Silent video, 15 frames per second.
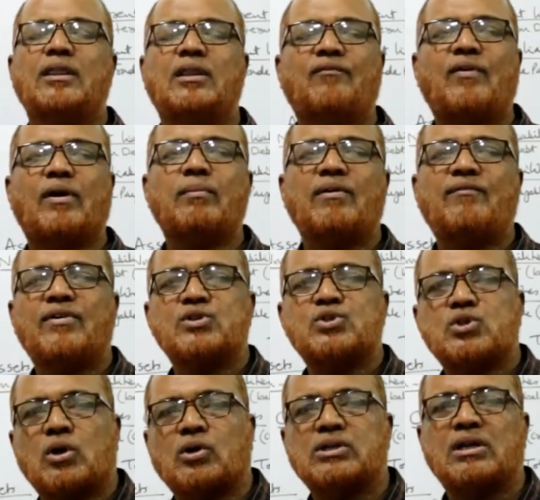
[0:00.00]
The formula for
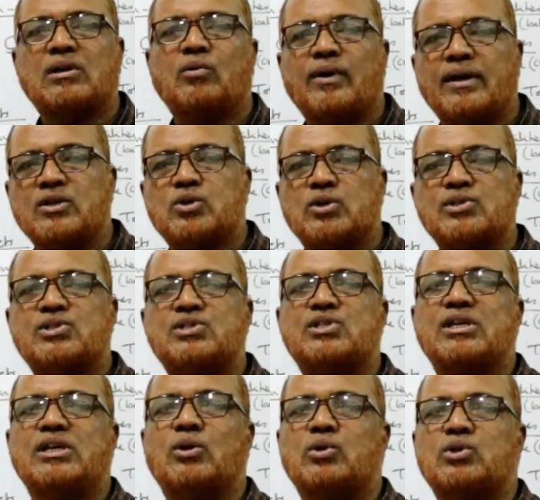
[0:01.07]
stock turnover ratio
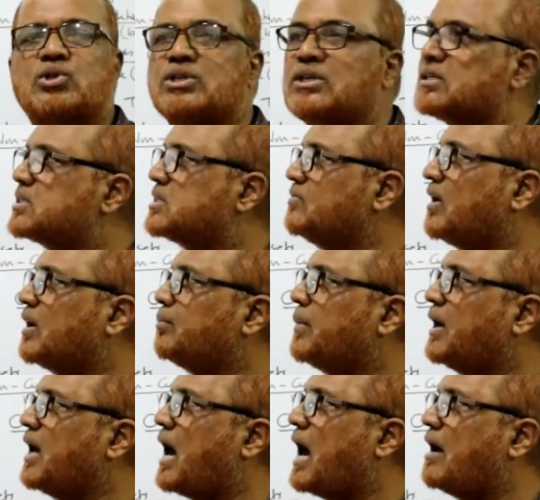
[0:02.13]
COGS divided
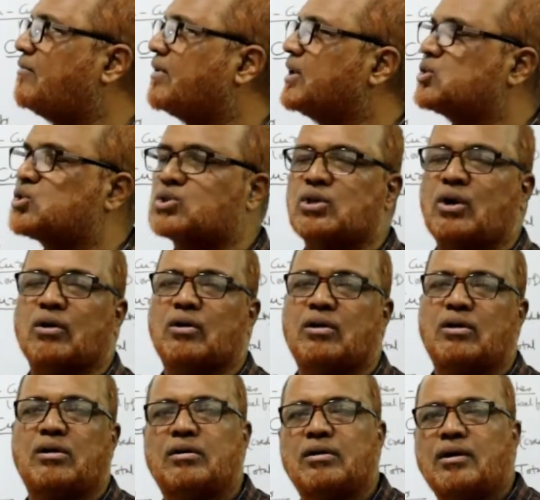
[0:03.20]
by average
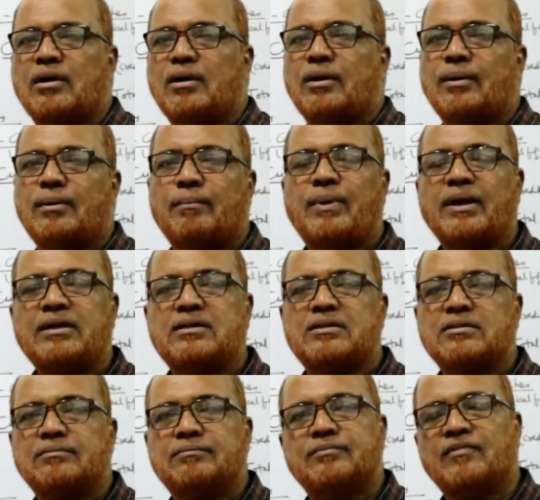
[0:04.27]
stock. But
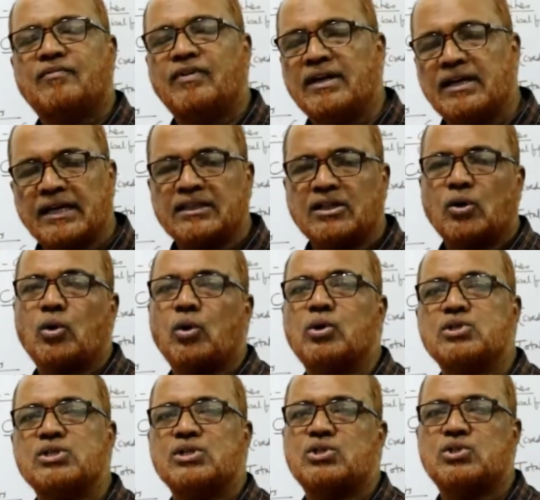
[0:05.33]
we'll take the
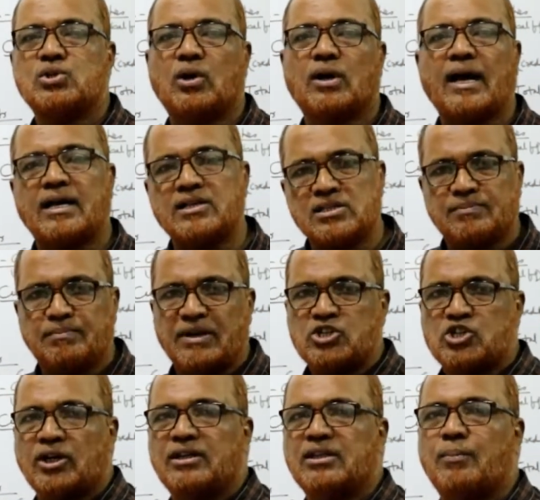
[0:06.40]
closing stock as
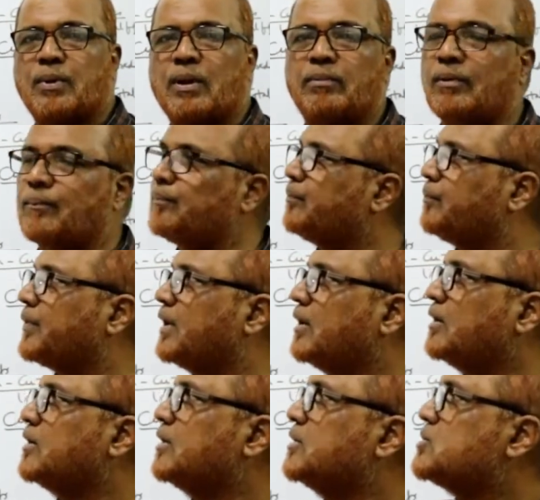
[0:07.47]
mentioned in the problem.
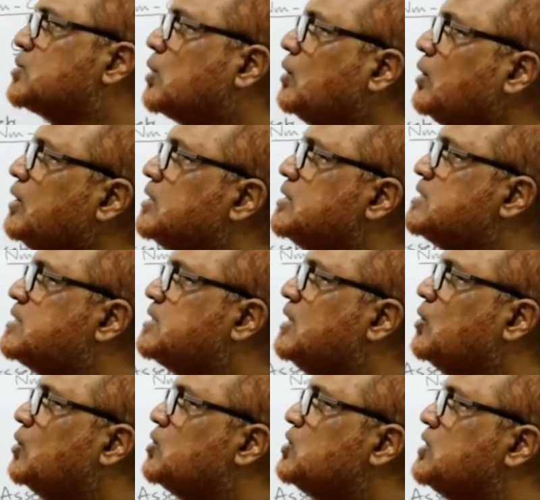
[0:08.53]
So
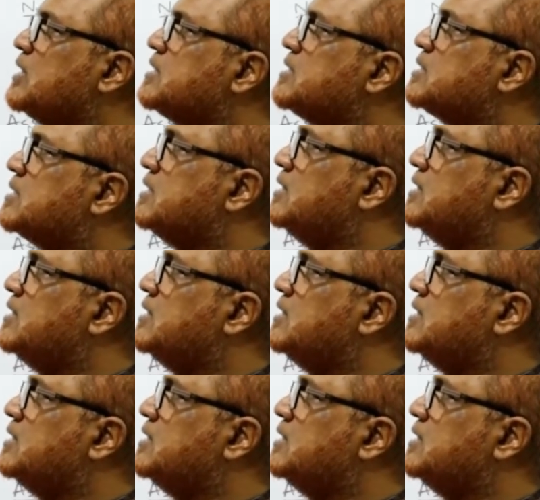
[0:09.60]
COGS